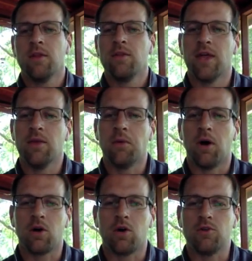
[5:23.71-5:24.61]
then the
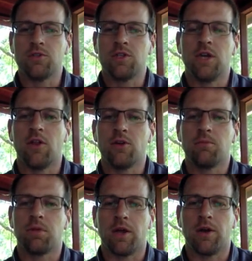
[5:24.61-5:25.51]
ball goes to the other
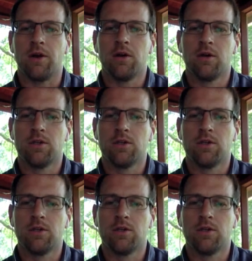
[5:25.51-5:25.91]
player.